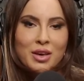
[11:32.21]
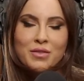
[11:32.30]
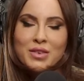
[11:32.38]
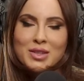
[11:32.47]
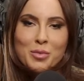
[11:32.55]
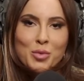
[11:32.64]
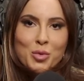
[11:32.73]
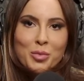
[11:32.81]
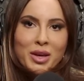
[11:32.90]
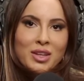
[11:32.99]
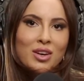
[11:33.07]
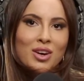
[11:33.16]
Visit
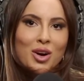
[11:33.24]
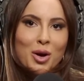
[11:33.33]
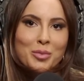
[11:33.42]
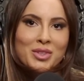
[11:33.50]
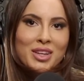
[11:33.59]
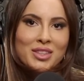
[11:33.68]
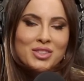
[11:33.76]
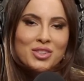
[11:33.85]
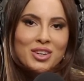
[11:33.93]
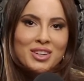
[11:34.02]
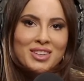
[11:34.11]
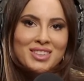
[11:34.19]
moonpay.com to get
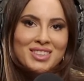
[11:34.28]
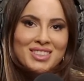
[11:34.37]
started.